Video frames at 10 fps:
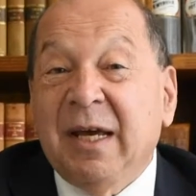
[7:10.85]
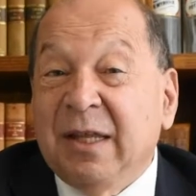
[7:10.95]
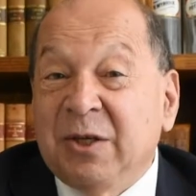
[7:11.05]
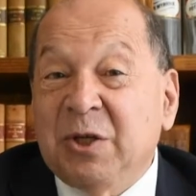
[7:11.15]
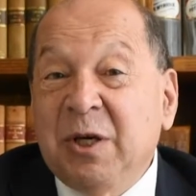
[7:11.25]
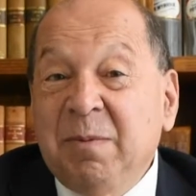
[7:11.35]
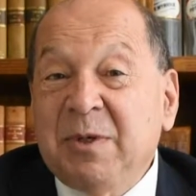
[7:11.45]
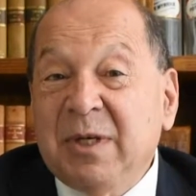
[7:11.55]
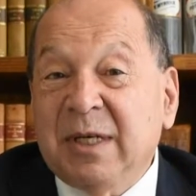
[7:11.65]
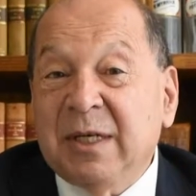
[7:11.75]
The
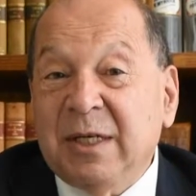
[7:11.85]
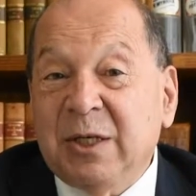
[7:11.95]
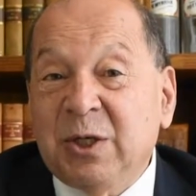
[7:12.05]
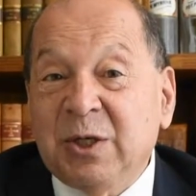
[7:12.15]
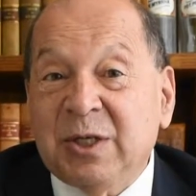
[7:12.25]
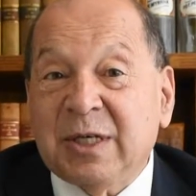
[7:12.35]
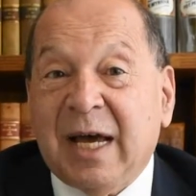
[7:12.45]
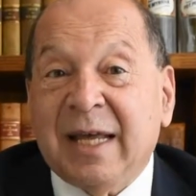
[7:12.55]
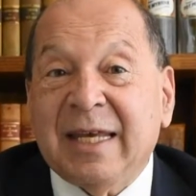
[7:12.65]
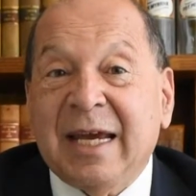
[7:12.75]
terms and conditions
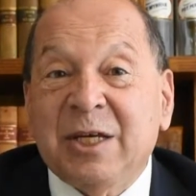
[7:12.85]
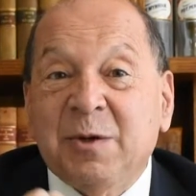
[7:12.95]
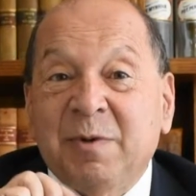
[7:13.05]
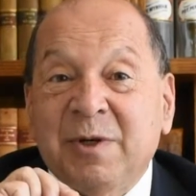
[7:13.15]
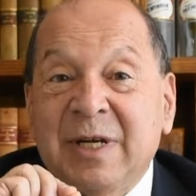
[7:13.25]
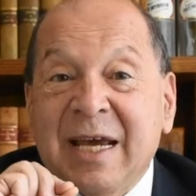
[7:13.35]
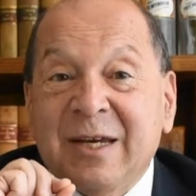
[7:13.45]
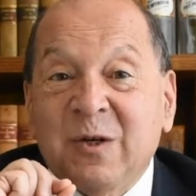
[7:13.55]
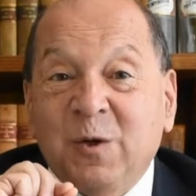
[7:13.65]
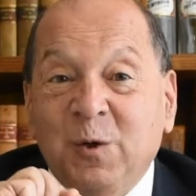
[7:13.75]
are there to
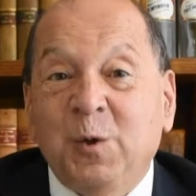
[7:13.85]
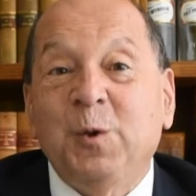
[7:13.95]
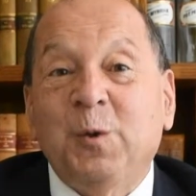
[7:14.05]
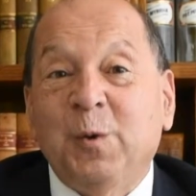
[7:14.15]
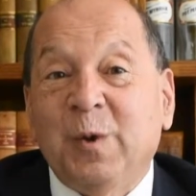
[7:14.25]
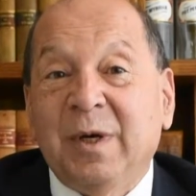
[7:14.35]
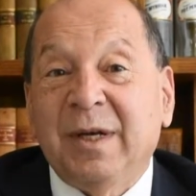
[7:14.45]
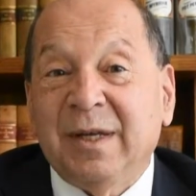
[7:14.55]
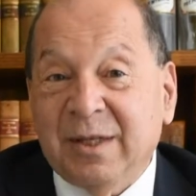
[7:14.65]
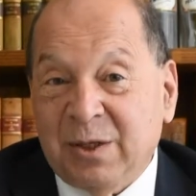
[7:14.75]
protect you,
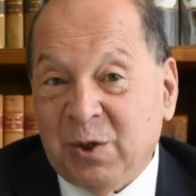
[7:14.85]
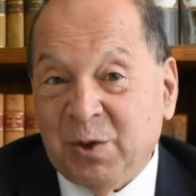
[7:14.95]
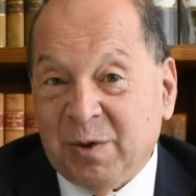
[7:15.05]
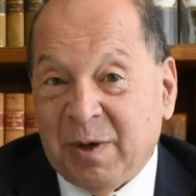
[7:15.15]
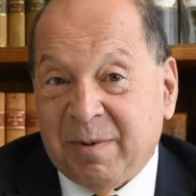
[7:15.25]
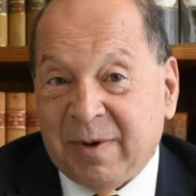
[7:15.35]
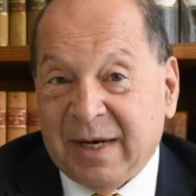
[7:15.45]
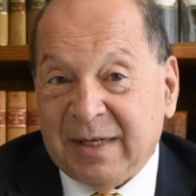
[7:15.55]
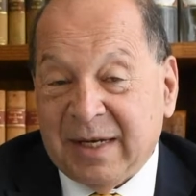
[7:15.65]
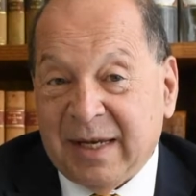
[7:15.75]
the tour
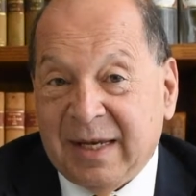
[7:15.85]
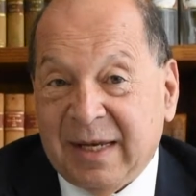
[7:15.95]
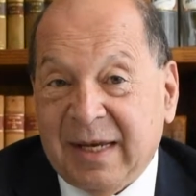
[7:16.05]
operator.